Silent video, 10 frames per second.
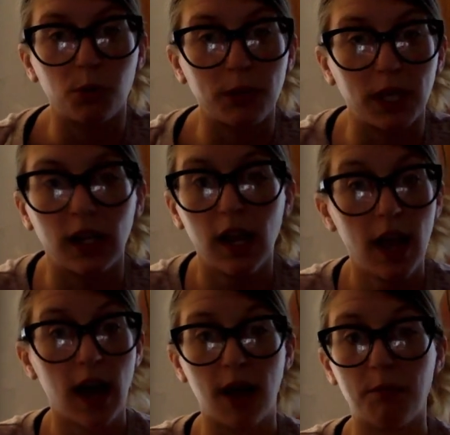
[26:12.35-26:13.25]
Meet.
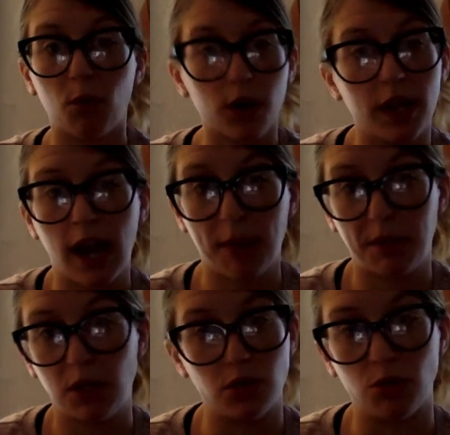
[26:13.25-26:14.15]
I'm more than happy
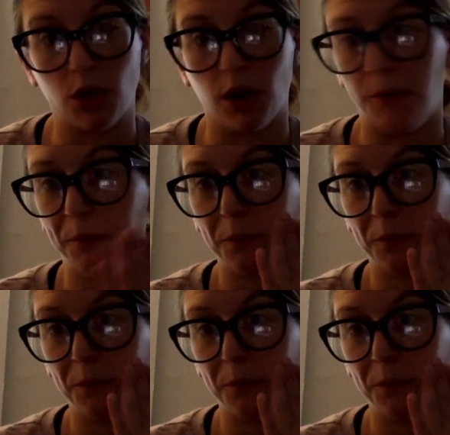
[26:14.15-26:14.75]
to do them.